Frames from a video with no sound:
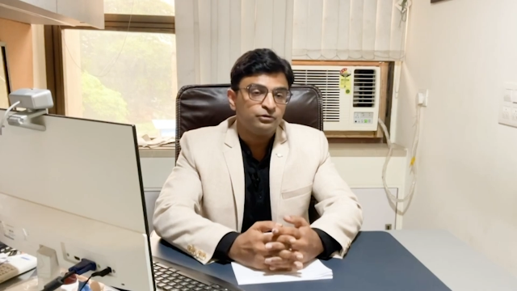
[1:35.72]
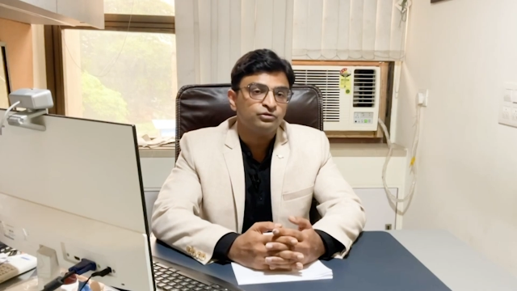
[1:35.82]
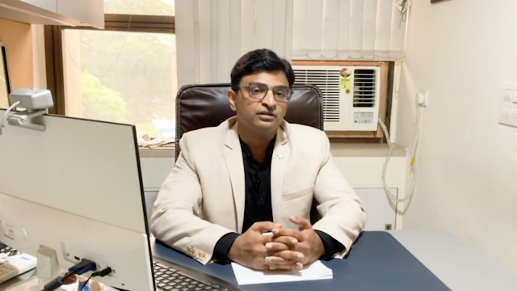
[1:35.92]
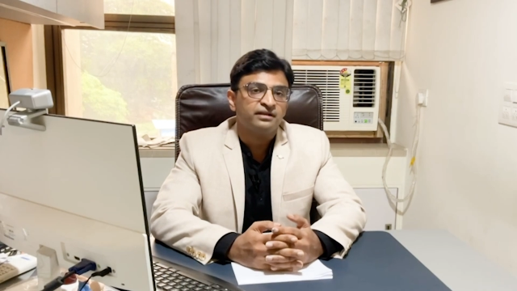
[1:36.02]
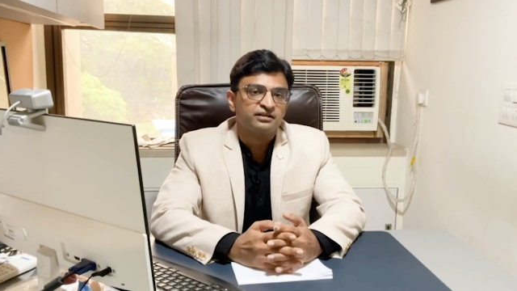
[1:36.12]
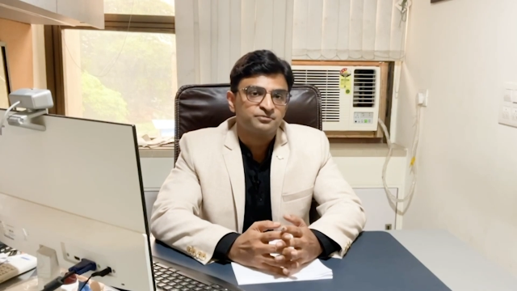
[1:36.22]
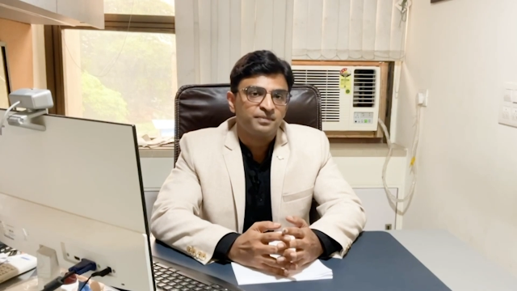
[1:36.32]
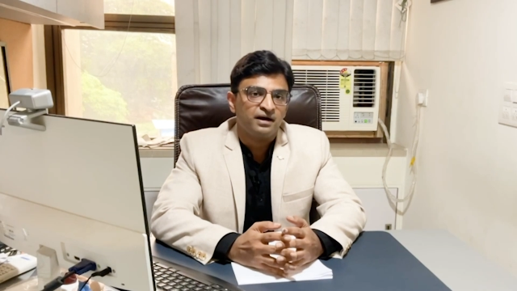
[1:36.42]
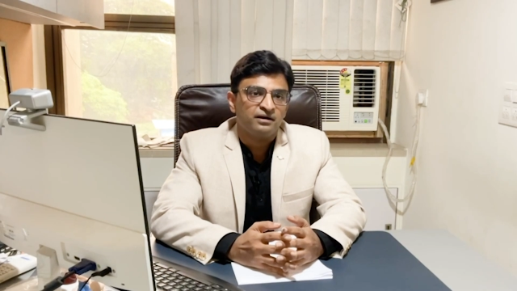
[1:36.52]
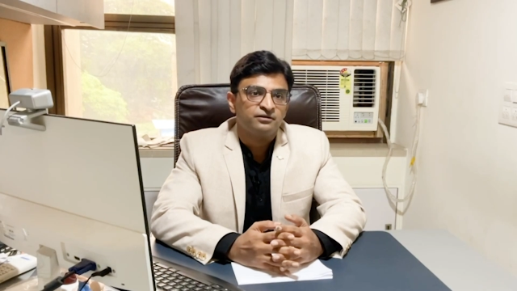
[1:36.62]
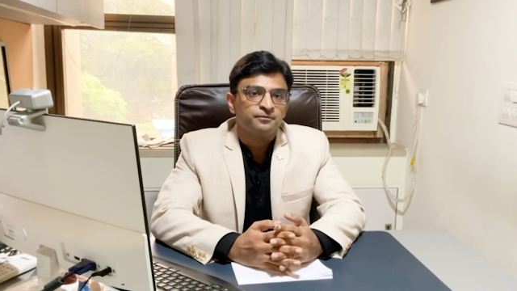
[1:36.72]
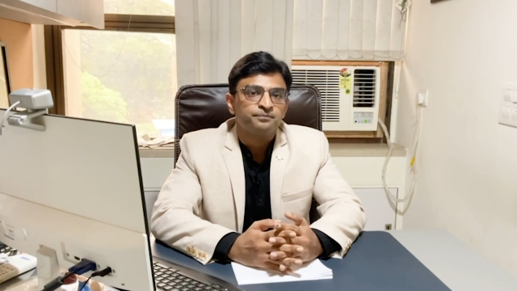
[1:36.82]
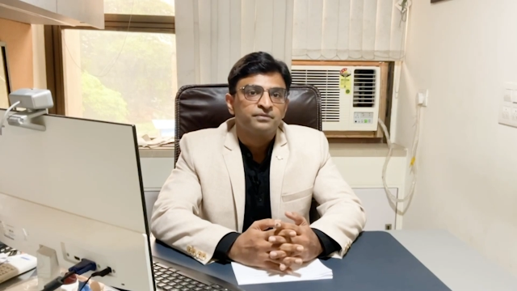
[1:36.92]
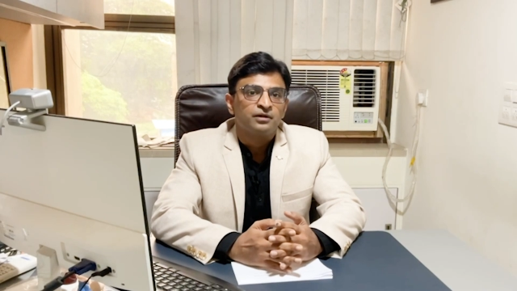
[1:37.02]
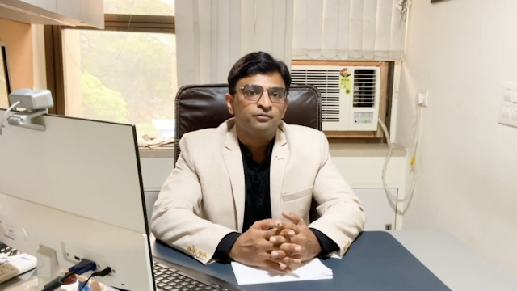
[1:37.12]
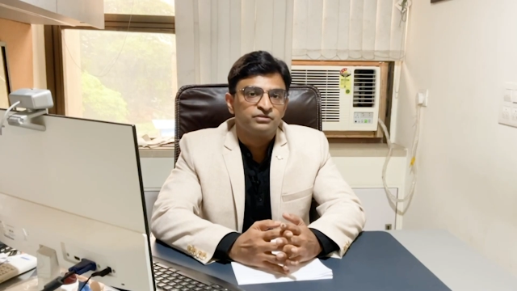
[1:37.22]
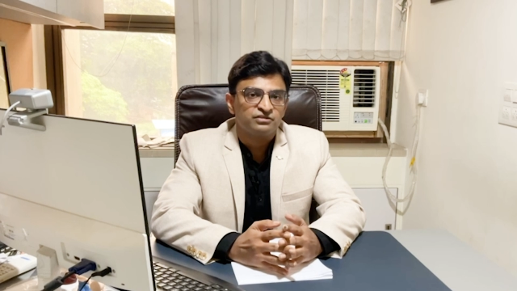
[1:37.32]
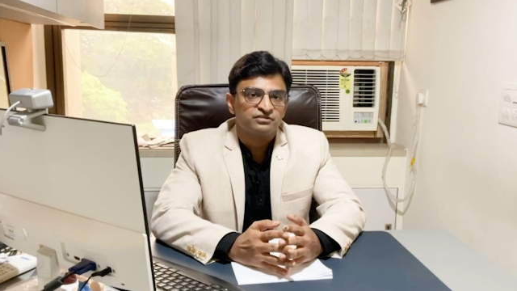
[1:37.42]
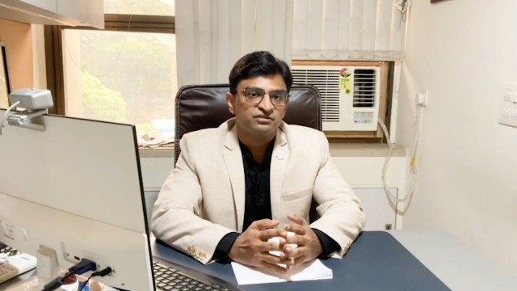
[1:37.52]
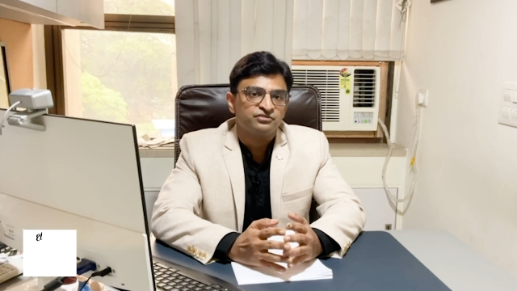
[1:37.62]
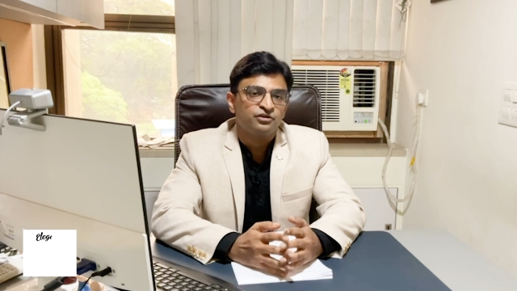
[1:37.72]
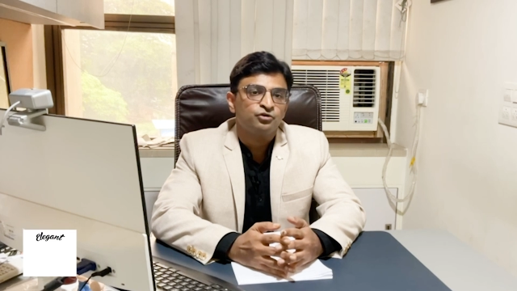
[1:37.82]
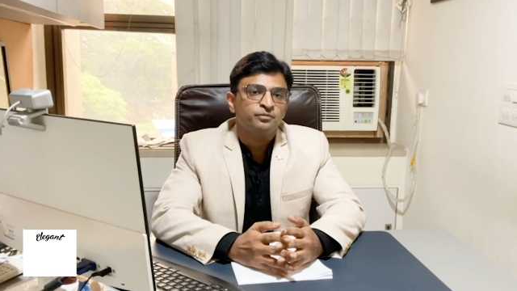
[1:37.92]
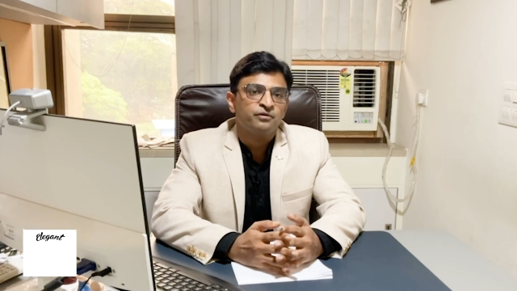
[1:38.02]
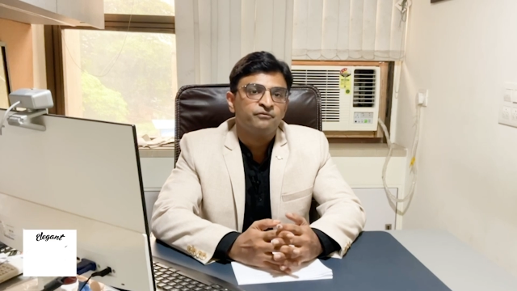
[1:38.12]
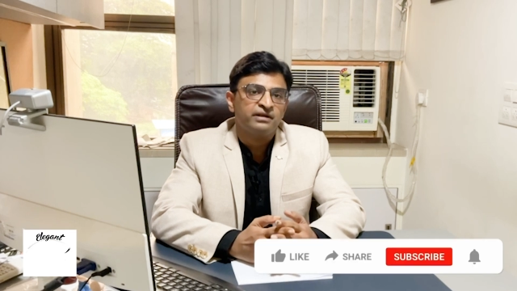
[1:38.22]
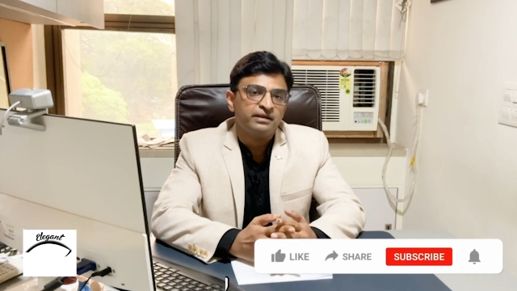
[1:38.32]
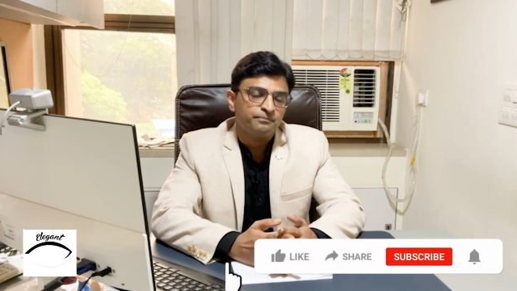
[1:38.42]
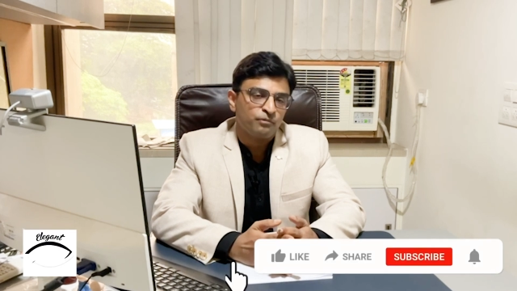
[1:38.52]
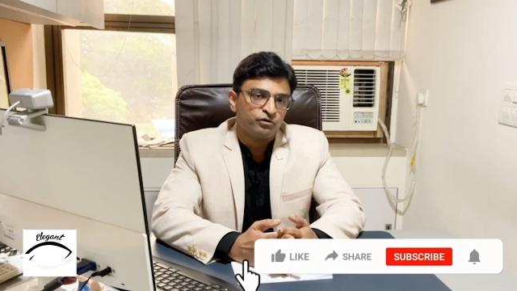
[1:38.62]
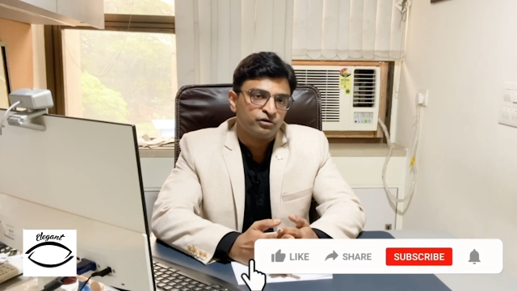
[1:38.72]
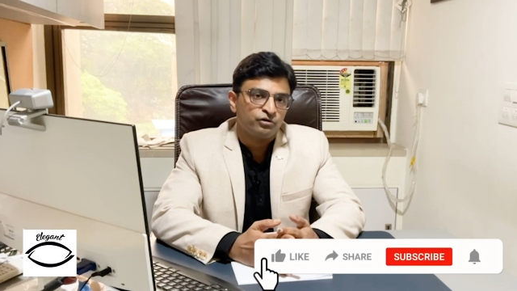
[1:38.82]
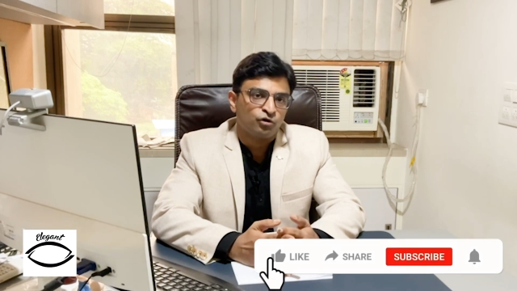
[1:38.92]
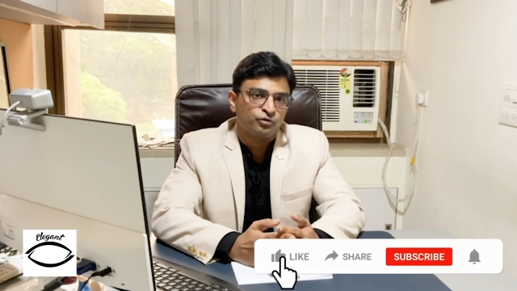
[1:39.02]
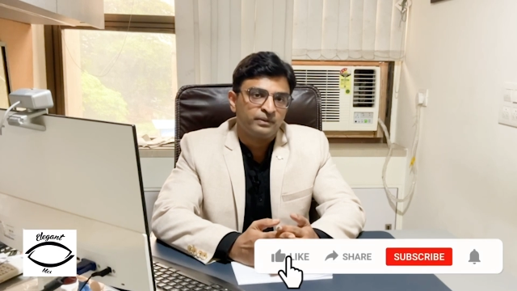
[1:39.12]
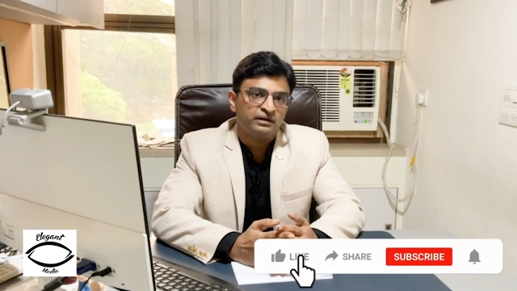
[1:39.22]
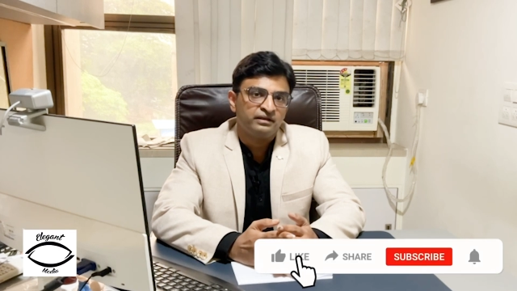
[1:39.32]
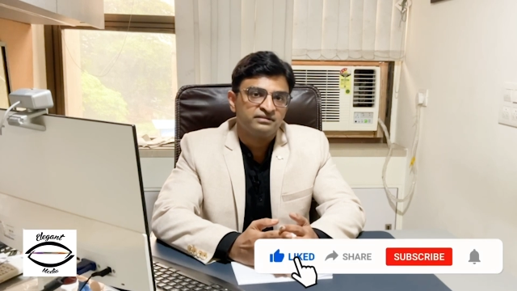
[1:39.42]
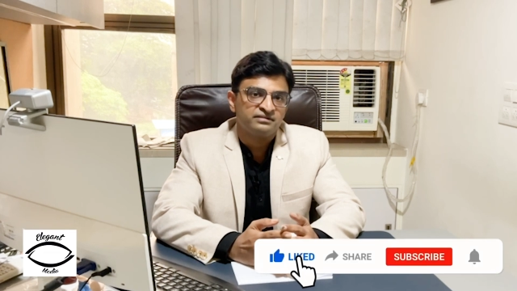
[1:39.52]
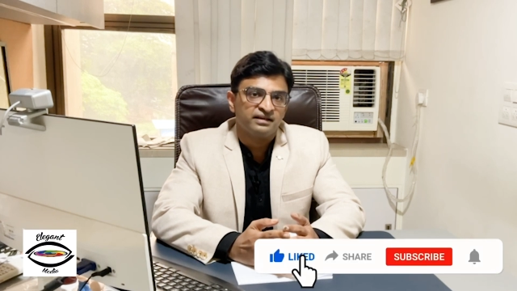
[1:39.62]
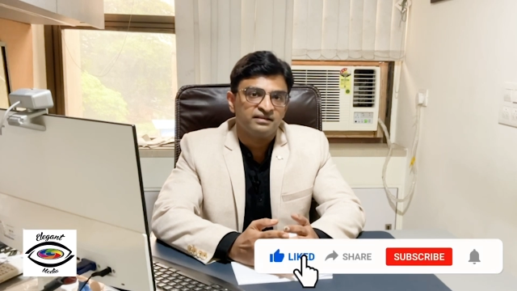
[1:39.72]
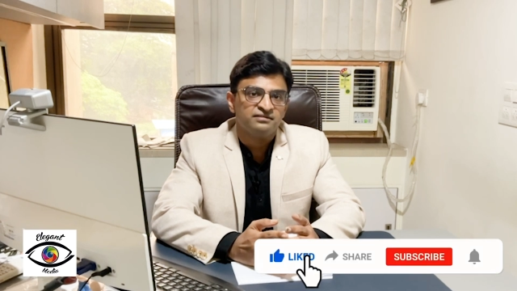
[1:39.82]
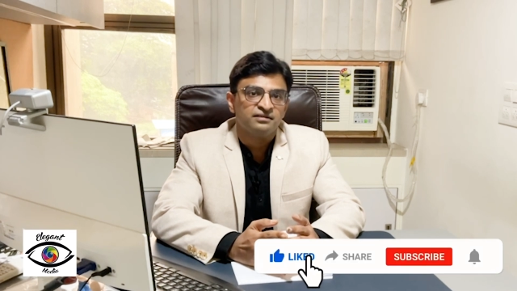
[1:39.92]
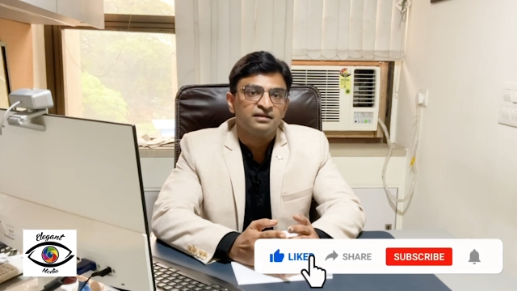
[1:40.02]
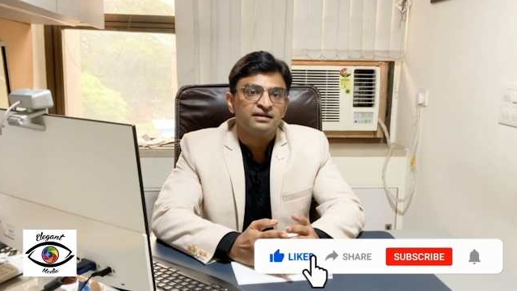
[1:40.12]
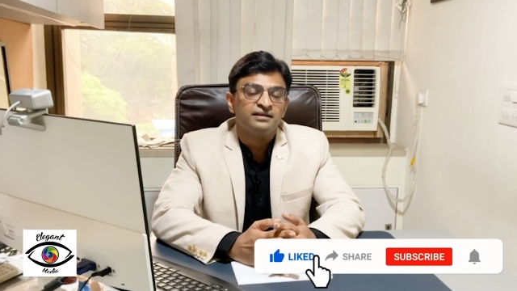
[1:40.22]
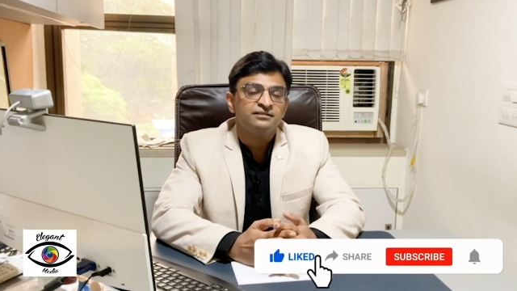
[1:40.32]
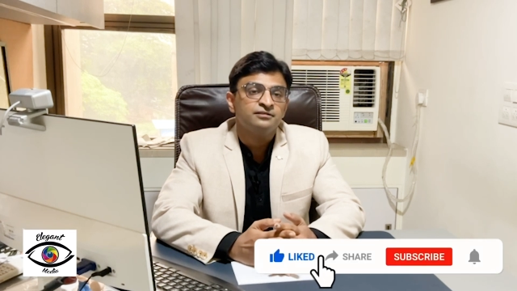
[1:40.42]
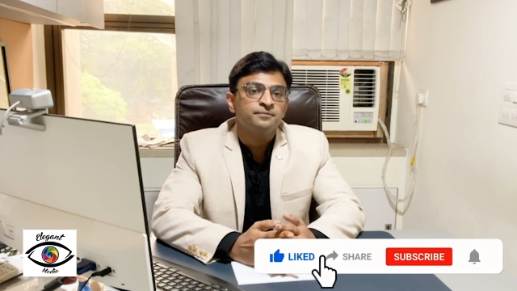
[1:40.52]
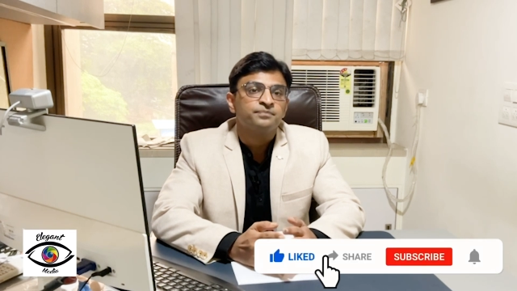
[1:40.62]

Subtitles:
to the next part, which is considered to be a very important document these days, is